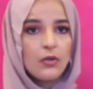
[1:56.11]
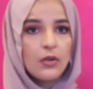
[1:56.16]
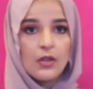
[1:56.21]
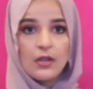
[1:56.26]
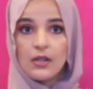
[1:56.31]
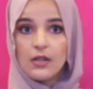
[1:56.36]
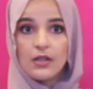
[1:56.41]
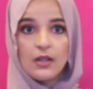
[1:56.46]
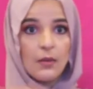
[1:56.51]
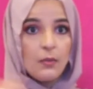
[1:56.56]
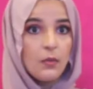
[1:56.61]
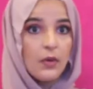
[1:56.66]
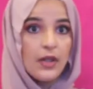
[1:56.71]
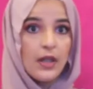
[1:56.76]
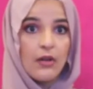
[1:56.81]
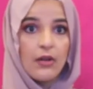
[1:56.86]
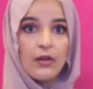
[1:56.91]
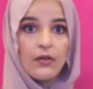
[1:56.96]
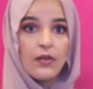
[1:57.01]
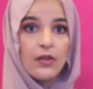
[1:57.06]
And this is them
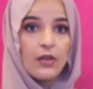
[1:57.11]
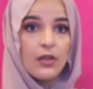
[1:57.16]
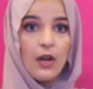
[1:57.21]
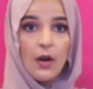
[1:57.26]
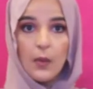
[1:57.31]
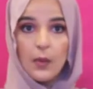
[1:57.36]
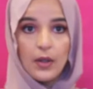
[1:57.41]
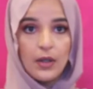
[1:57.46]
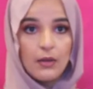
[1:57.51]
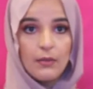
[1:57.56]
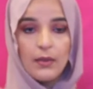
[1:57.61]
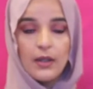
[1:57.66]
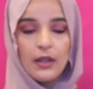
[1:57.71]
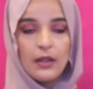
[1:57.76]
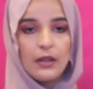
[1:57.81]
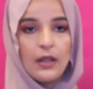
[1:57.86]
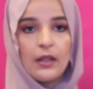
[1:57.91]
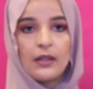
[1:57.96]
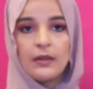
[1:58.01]
without even knowing me.